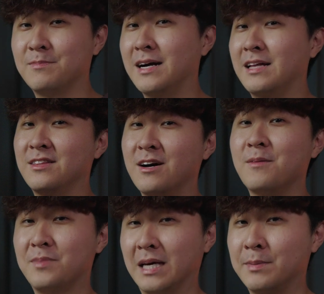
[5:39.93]
might
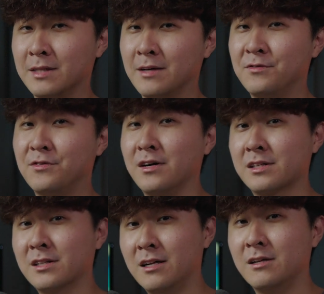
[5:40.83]
not be able to
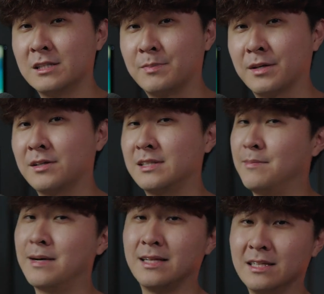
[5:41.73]
avoid calls because they
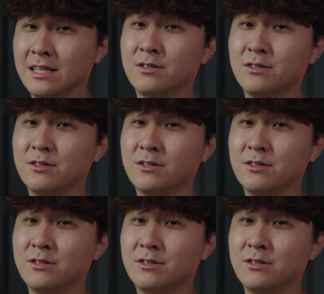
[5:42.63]
might need